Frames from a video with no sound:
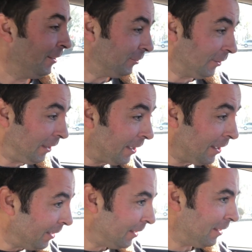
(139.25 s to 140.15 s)
So yeah,
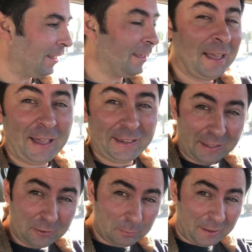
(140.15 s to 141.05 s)
I
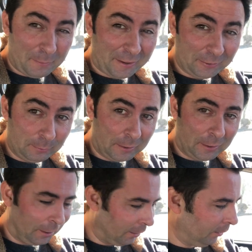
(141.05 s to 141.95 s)
get back to my
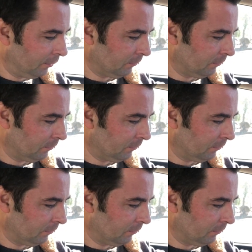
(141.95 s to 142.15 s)
car.